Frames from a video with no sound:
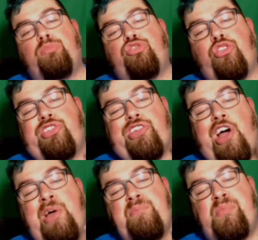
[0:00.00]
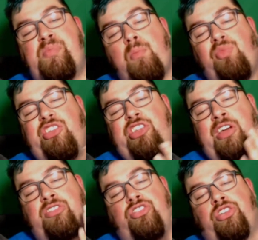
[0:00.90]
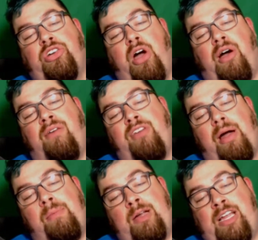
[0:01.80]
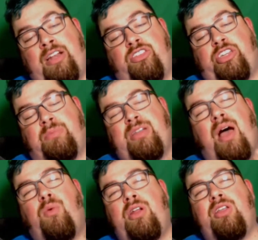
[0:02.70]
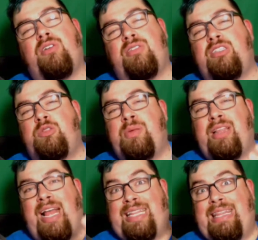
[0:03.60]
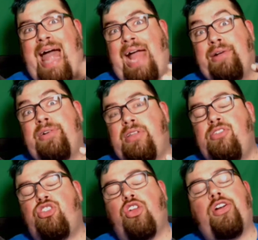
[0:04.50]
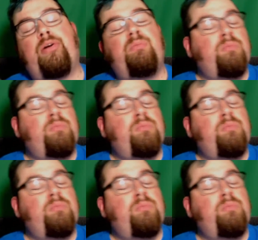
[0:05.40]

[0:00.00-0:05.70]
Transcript: So it's got the texture of a banana chip, not one of those that's been like lacquered in sugar,